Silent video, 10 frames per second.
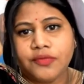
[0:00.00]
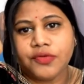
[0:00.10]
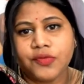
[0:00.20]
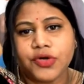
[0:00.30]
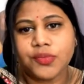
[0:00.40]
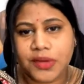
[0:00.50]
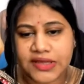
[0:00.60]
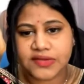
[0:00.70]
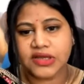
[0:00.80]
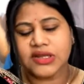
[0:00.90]
We would
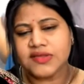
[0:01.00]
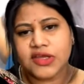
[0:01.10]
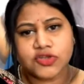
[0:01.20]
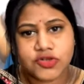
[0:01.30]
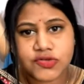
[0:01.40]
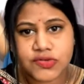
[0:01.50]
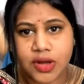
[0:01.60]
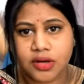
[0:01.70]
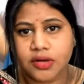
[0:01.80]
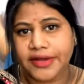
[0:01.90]
basically say just
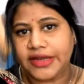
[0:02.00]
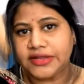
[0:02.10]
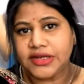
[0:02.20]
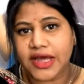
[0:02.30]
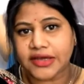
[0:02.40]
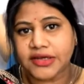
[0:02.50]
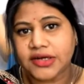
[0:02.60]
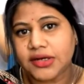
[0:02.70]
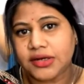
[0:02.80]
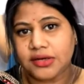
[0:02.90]
a healthy
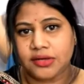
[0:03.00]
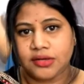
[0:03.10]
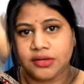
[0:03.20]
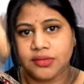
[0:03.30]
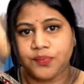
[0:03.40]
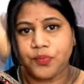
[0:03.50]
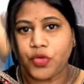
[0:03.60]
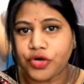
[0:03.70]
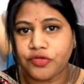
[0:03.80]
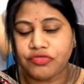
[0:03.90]
diet,
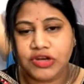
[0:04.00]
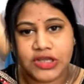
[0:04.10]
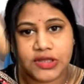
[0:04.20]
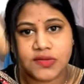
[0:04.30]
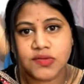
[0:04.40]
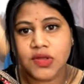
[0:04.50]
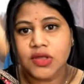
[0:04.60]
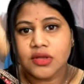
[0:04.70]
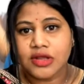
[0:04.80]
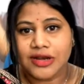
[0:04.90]
more of greens,
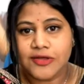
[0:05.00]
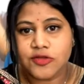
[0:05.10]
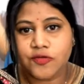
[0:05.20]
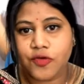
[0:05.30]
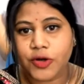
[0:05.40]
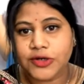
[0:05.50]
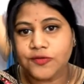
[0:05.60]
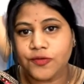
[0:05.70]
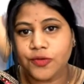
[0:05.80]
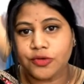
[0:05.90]
less of oily
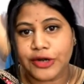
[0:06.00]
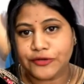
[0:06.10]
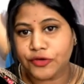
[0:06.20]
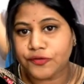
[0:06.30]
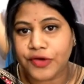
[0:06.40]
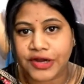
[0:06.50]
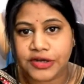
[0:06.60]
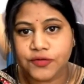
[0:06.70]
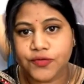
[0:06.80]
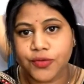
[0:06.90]
food, less of
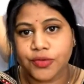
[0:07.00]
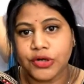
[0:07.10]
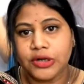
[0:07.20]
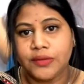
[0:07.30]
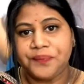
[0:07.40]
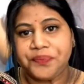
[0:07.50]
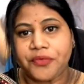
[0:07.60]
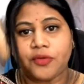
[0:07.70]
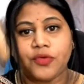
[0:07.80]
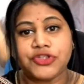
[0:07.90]
fatty food,
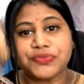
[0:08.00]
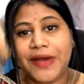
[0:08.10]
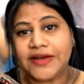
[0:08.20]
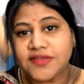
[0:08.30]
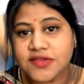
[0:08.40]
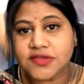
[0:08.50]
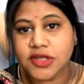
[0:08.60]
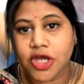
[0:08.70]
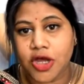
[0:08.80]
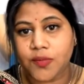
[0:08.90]
which balances
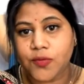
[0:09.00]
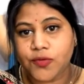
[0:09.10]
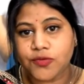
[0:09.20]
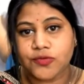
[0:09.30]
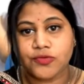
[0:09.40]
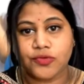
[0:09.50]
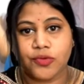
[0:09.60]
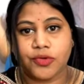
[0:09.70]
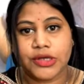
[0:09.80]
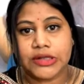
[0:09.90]
the hormones.
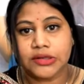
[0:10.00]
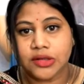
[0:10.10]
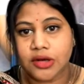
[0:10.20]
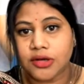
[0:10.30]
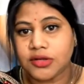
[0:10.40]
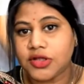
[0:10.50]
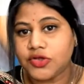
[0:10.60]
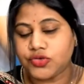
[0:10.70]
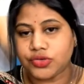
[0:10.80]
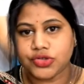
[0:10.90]
So in turn, the
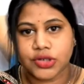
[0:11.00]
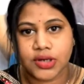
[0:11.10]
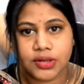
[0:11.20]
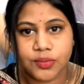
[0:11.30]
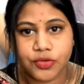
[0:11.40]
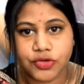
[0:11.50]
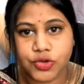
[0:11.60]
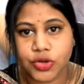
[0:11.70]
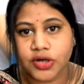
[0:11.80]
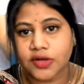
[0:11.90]
estrogen and
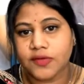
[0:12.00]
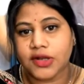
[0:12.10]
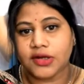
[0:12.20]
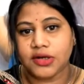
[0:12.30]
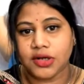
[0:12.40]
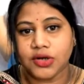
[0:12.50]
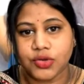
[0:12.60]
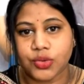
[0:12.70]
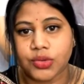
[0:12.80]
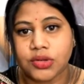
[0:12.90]
progesterone level are in
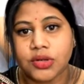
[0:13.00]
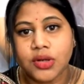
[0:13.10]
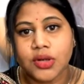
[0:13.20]
control.